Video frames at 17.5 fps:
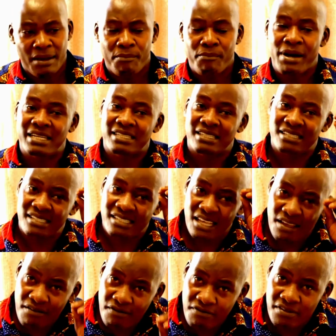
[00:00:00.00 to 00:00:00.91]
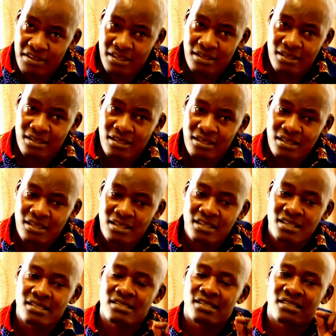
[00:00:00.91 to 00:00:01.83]
But saving
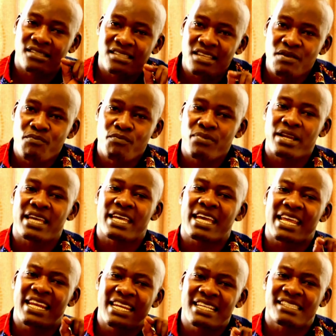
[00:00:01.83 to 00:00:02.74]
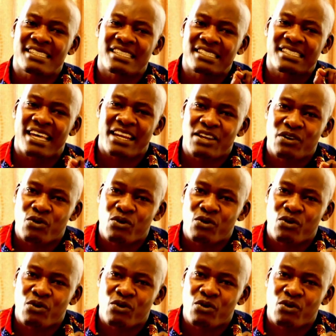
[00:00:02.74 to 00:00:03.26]
is simply a necessary